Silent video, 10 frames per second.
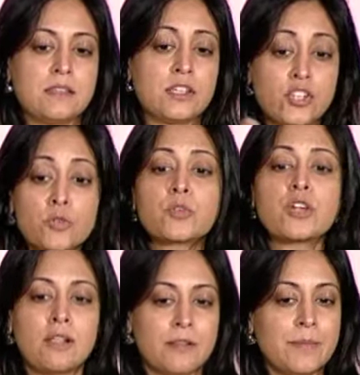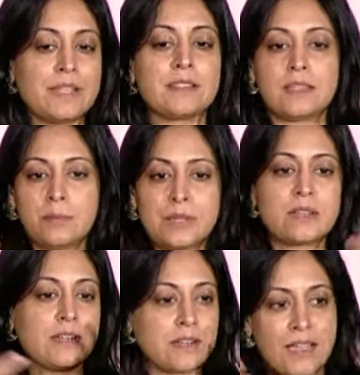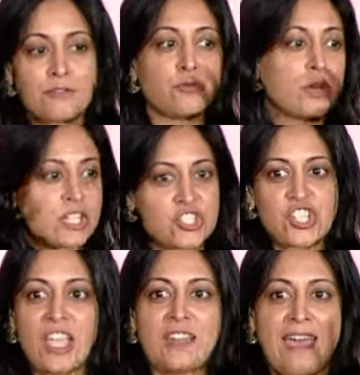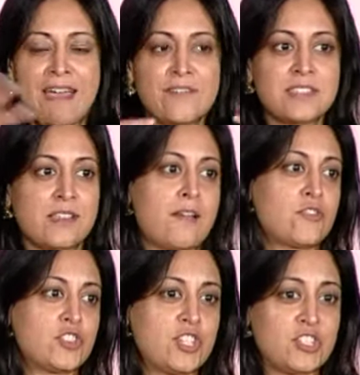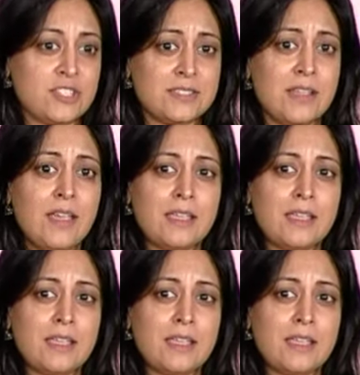the humor element, the ability to kind of ricochet, to have these conversations,